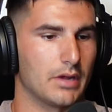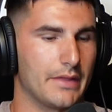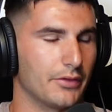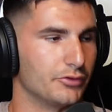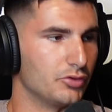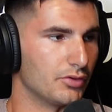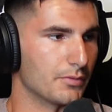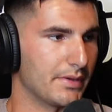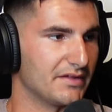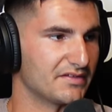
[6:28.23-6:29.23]
and they'll do
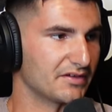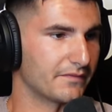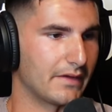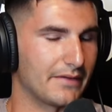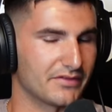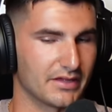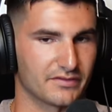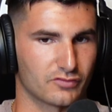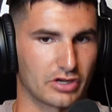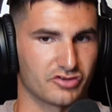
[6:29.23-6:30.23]
their basic 5-10
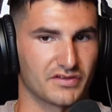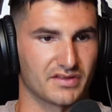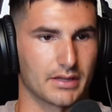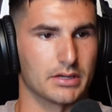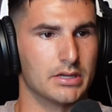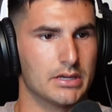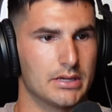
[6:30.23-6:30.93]
stretches, and then